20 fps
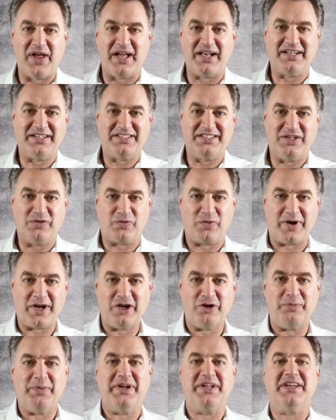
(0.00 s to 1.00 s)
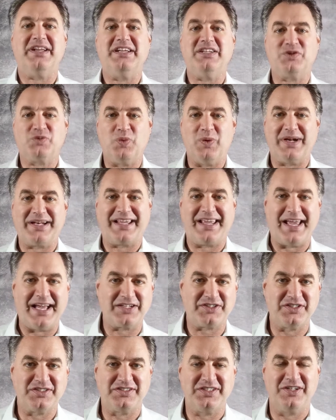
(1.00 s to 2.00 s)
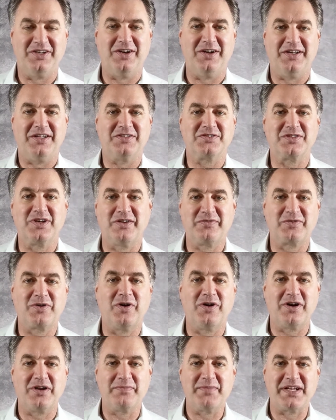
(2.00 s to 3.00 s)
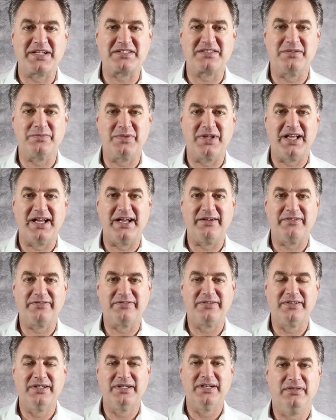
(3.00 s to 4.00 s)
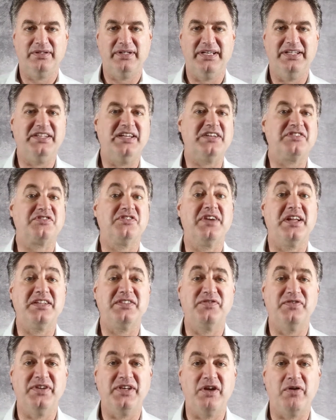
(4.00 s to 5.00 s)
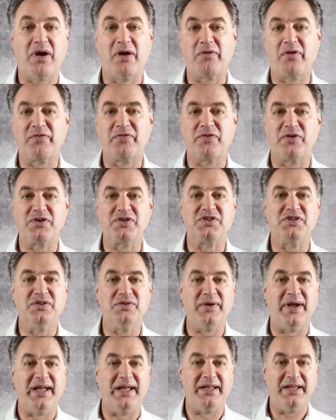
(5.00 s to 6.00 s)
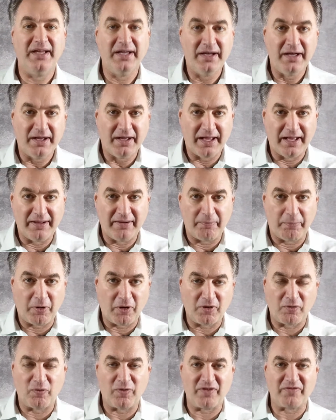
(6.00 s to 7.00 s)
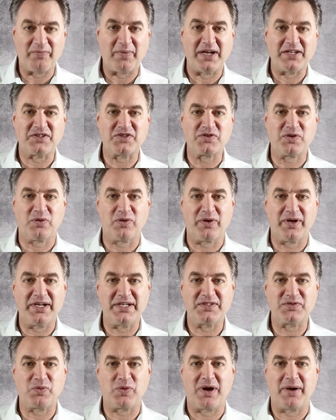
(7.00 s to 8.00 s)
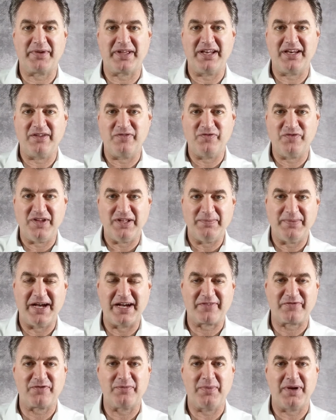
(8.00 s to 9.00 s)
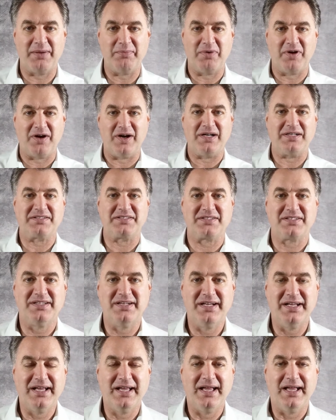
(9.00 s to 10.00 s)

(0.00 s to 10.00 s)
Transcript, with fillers: That derailment is what catches the audience off guard and makes them laugh. In yesterday's video, I referred to a part one of my stories where I'm getting feedback from my boss.